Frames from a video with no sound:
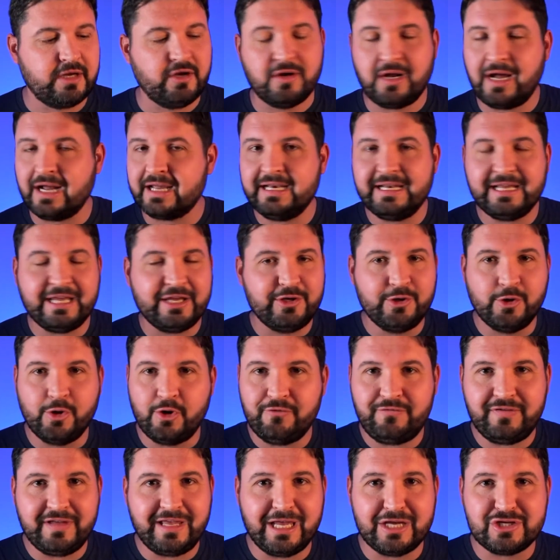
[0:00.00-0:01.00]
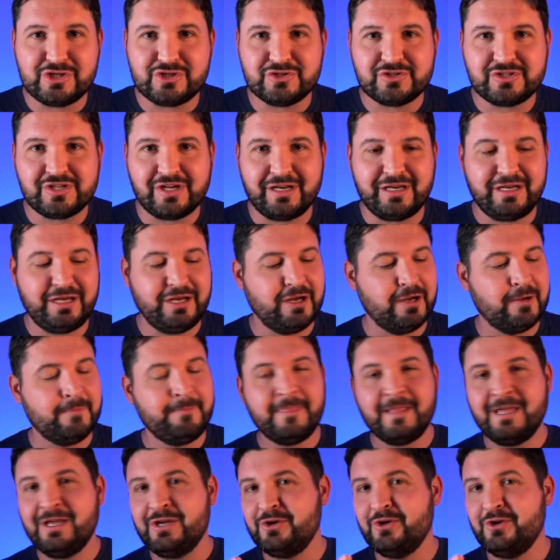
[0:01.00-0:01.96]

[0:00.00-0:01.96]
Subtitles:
You're not gonna get notifications on here.